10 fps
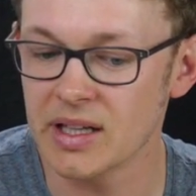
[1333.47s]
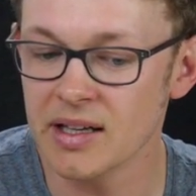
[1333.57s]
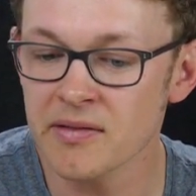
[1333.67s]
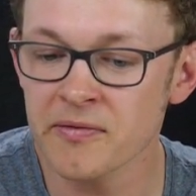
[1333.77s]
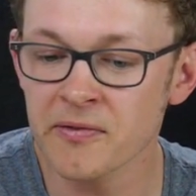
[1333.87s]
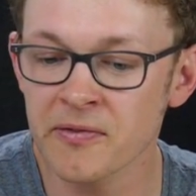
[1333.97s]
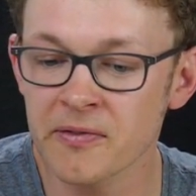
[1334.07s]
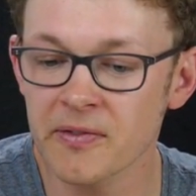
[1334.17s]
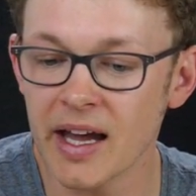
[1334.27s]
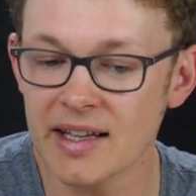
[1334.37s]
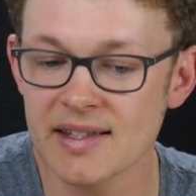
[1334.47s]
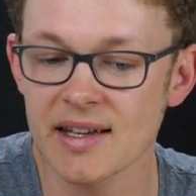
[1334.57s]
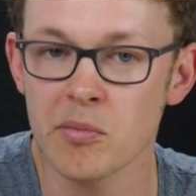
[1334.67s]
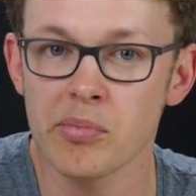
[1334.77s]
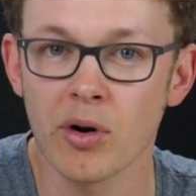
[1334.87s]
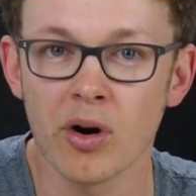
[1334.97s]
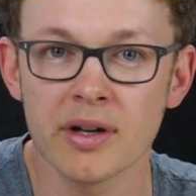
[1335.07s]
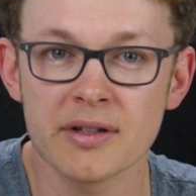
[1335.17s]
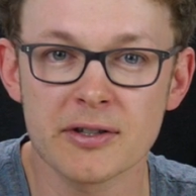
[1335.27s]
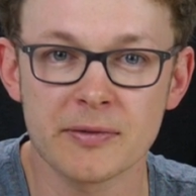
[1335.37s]
If at some
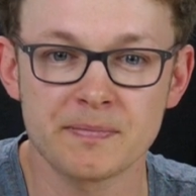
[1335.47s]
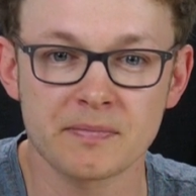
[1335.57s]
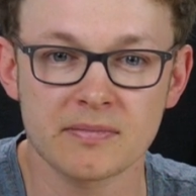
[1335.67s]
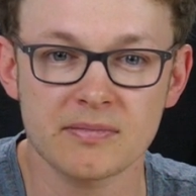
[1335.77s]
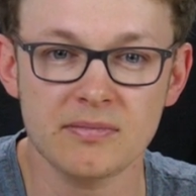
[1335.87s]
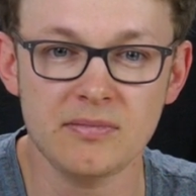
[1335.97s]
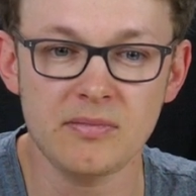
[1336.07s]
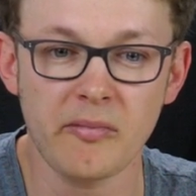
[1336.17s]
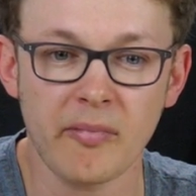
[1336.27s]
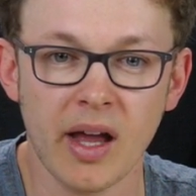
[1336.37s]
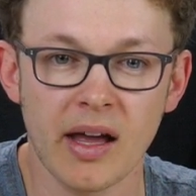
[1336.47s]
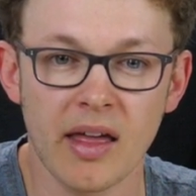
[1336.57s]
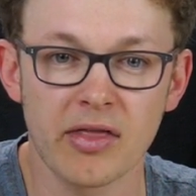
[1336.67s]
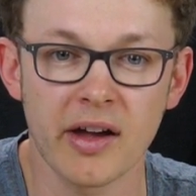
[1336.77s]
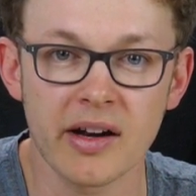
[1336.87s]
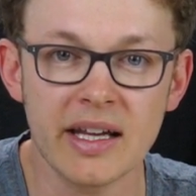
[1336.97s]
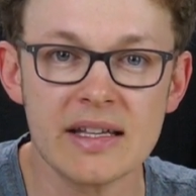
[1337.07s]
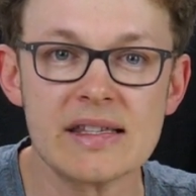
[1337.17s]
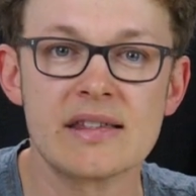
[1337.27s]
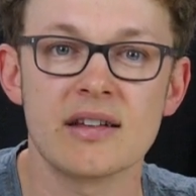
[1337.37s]
point there
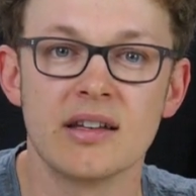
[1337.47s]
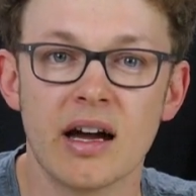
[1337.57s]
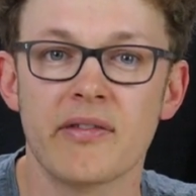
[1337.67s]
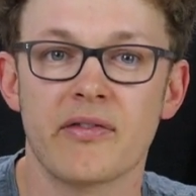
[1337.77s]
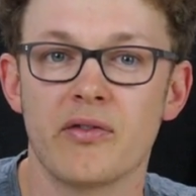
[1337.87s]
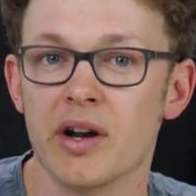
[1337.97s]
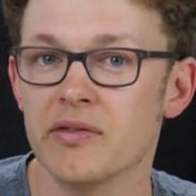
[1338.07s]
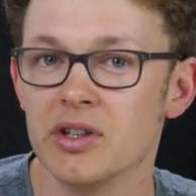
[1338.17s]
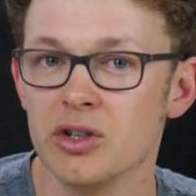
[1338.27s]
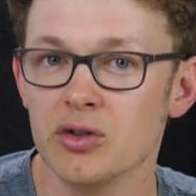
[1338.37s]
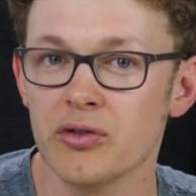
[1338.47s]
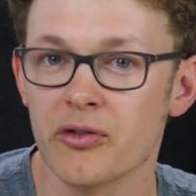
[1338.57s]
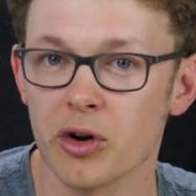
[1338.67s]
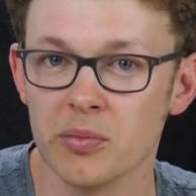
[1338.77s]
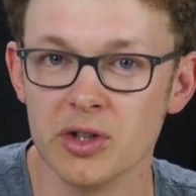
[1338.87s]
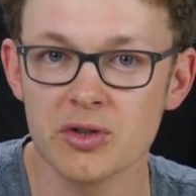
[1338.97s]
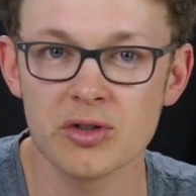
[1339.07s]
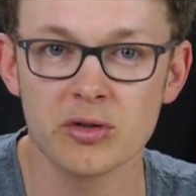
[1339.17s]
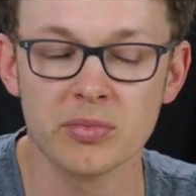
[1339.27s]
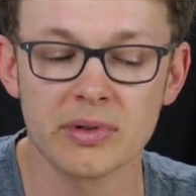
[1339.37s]
is enough revenue from
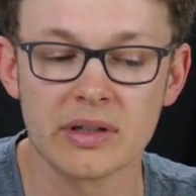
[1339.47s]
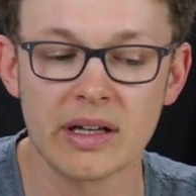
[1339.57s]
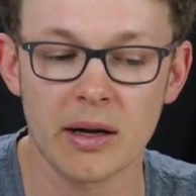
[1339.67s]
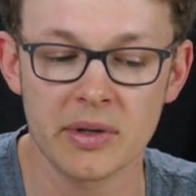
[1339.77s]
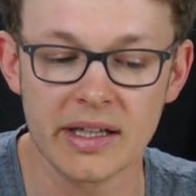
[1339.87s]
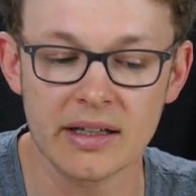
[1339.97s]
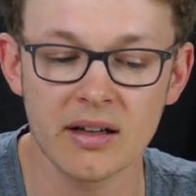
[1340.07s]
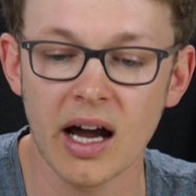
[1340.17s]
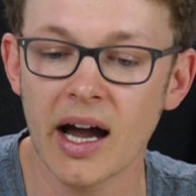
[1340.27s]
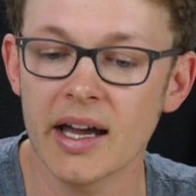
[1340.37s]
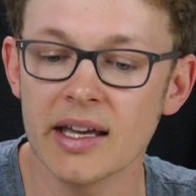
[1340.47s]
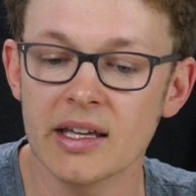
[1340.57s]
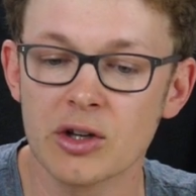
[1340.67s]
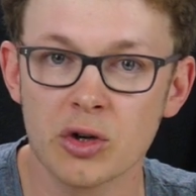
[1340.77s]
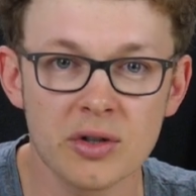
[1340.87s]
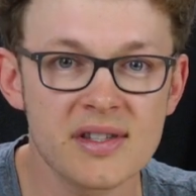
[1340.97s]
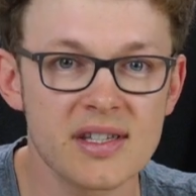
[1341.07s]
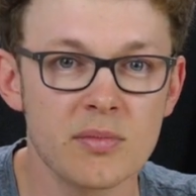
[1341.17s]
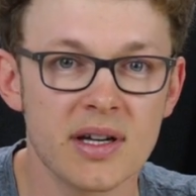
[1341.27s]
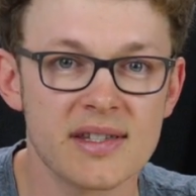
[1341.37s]
YouTube coming in, I could
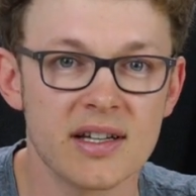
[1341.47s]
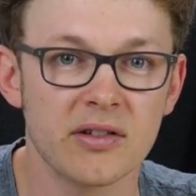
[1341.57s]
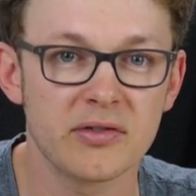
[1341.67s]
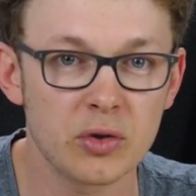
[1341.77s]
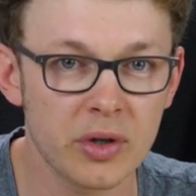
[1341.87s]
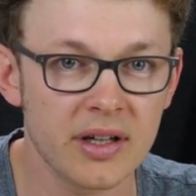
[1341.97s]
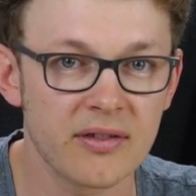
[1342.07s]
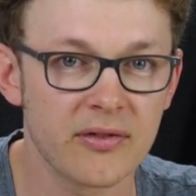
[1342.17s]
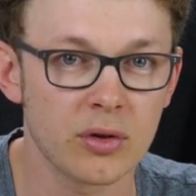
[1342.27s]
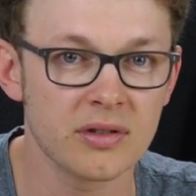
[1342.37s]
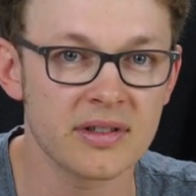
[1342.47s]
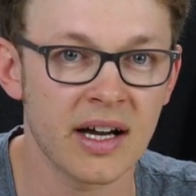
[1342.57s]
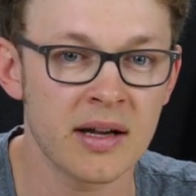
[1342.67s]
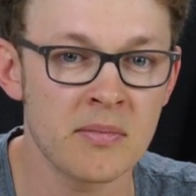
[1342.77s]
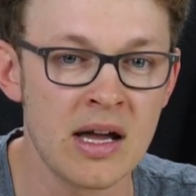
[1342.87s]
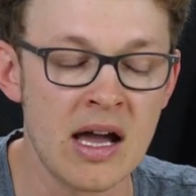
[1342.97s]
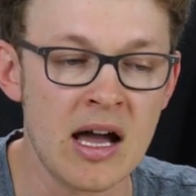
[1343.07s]
see myself doing it full-time,